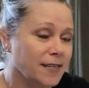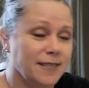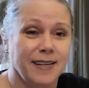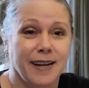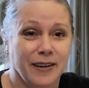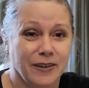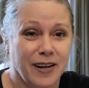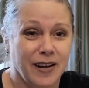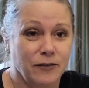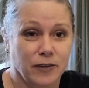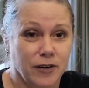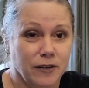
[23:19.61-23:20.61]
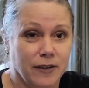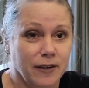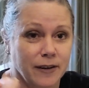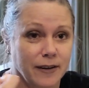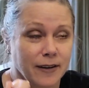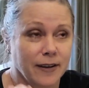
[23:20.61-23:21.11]
You see, I have an
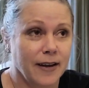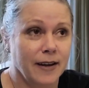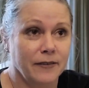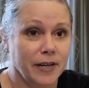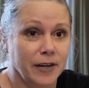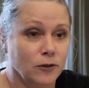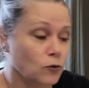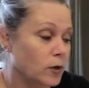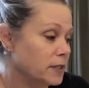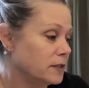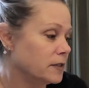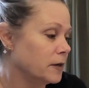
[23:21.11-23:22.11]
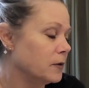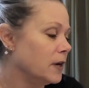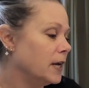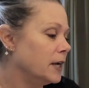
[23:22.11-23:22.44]
Android, so